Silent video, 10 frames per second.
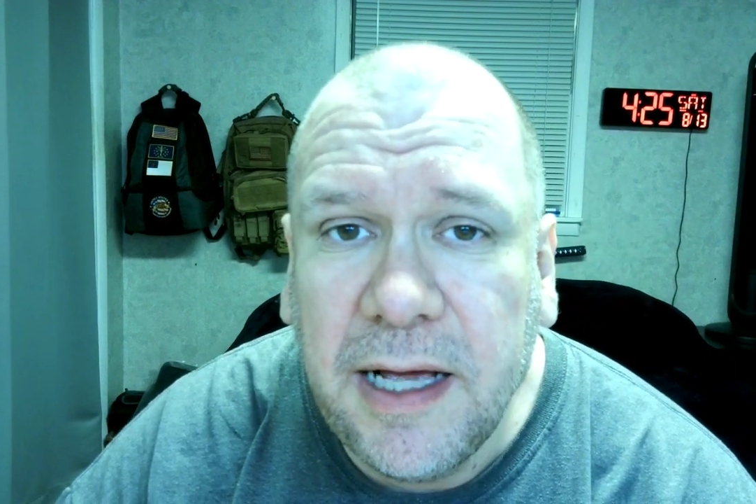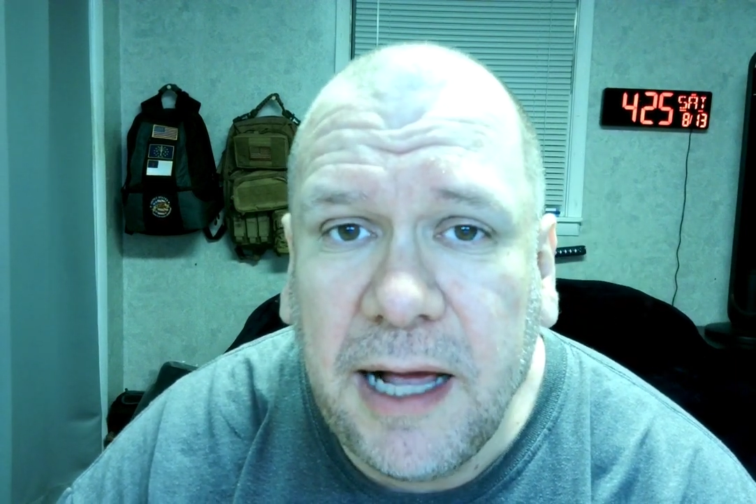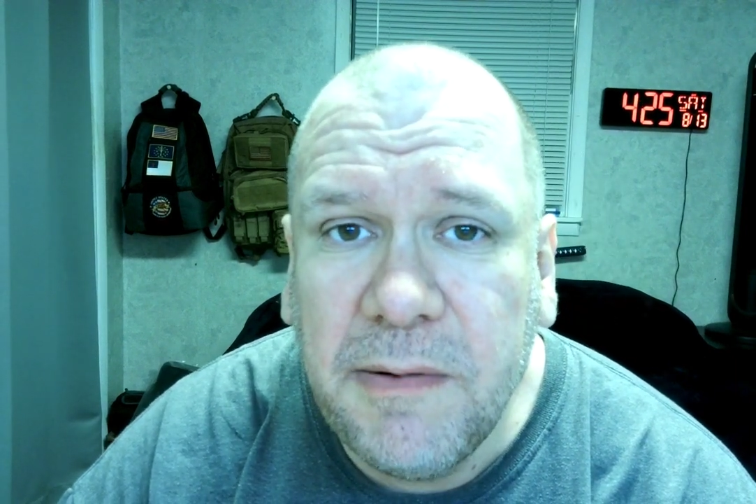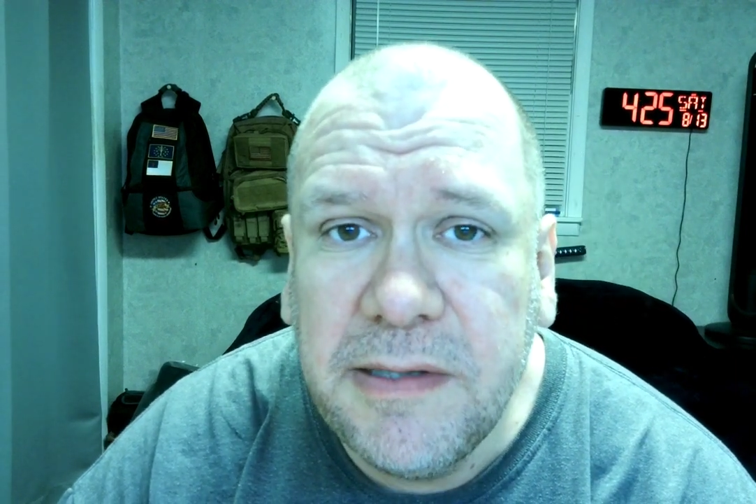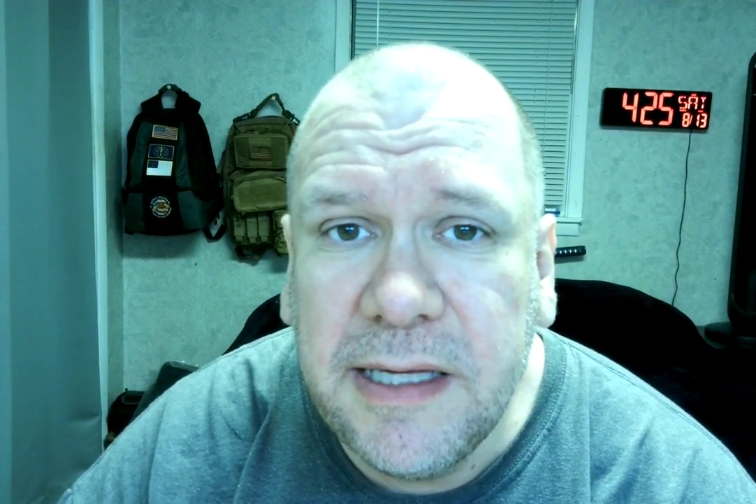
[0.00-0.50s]

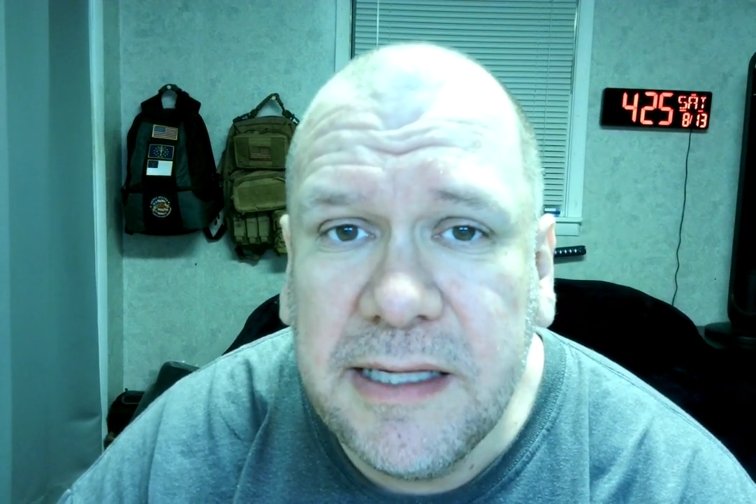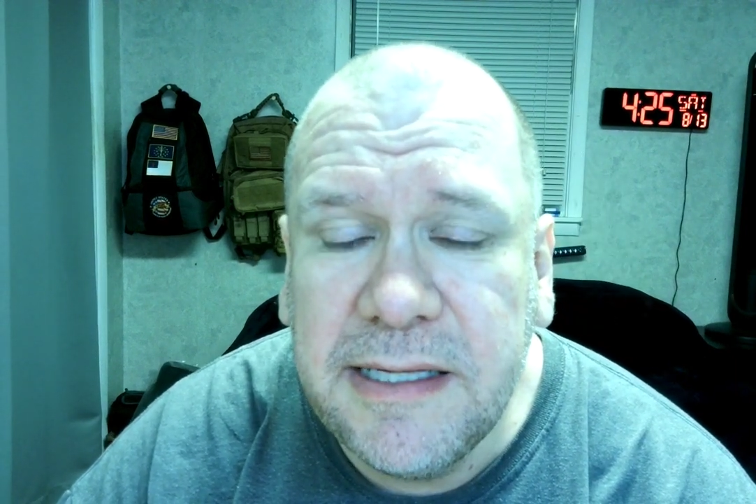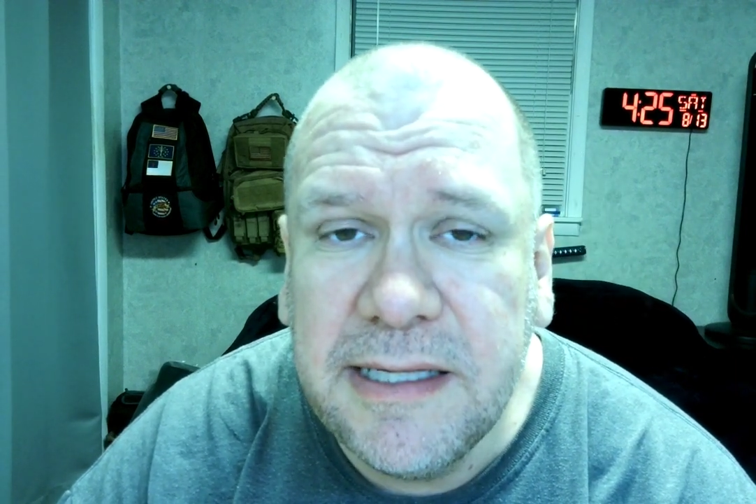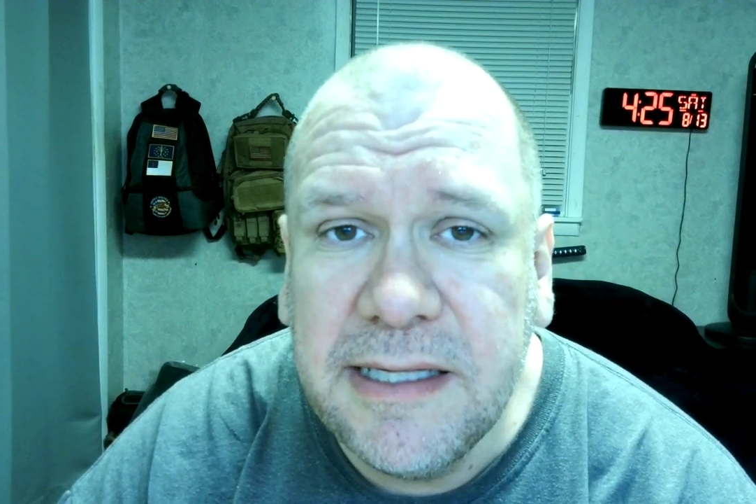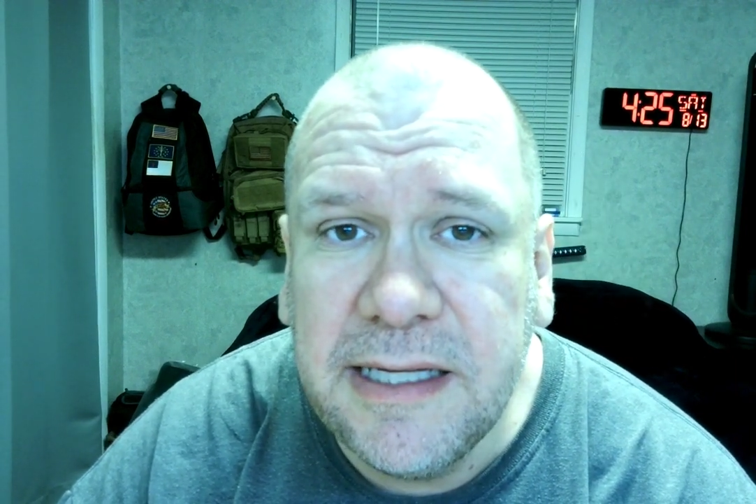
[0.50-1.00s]
I would say this
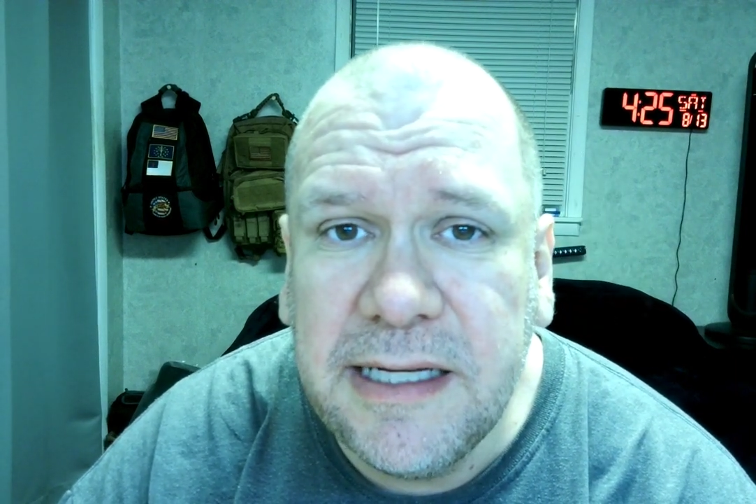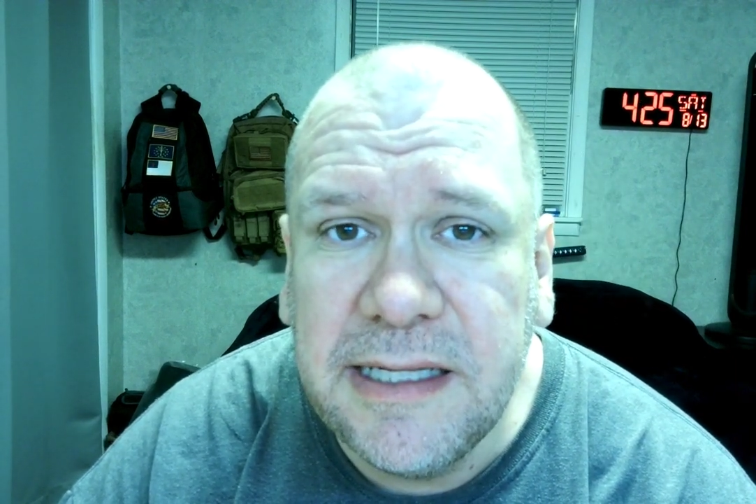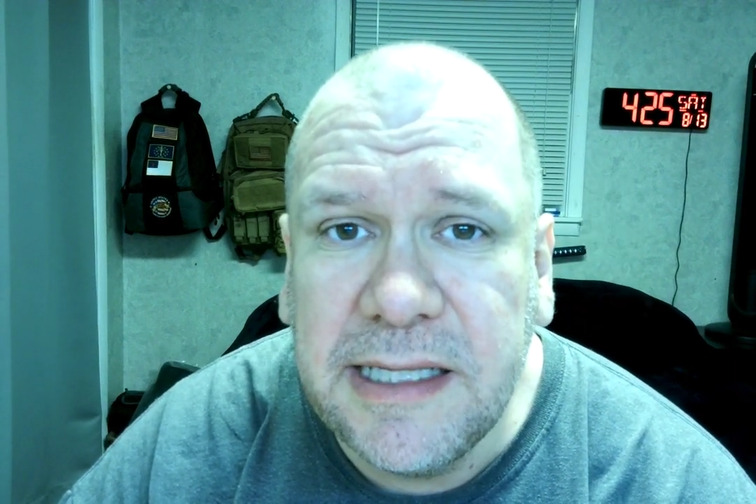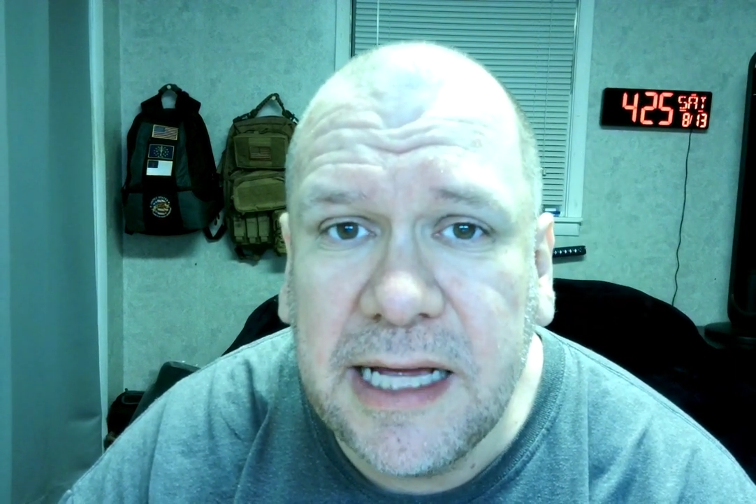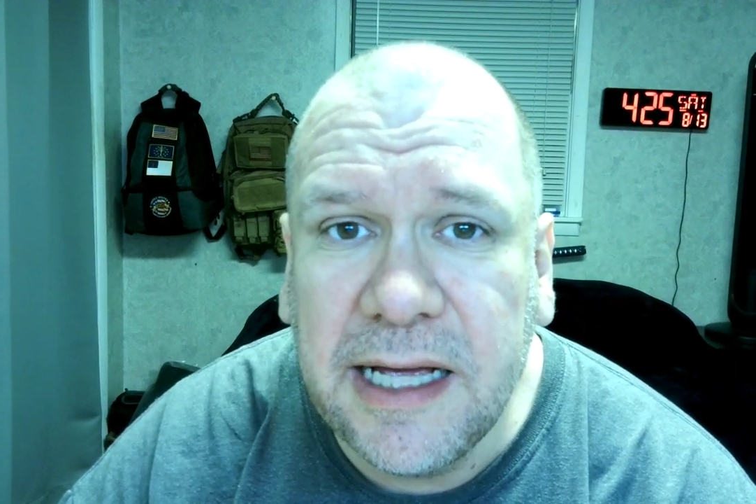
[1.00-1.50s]
is the
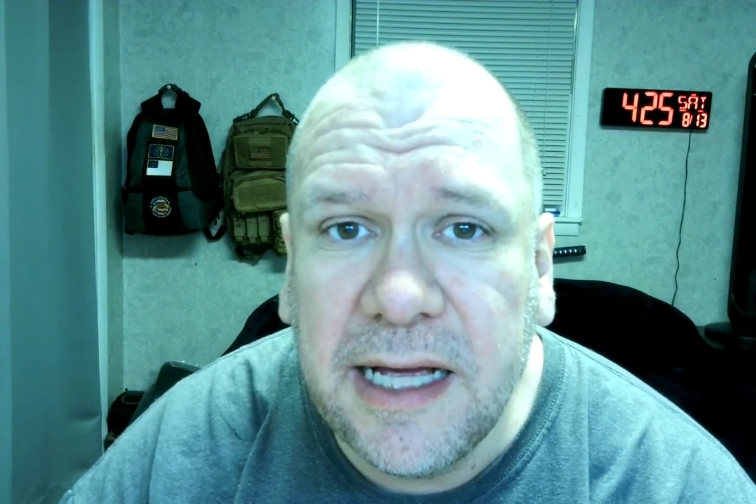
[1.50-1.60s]
sta